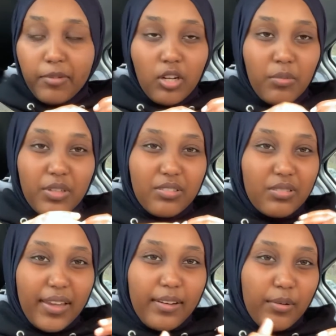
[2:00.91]
You know when you
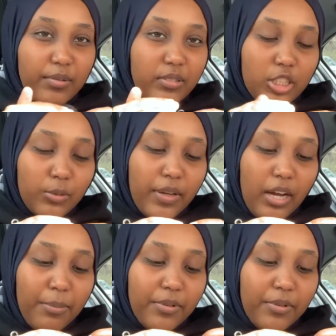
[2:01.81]
like go just wake up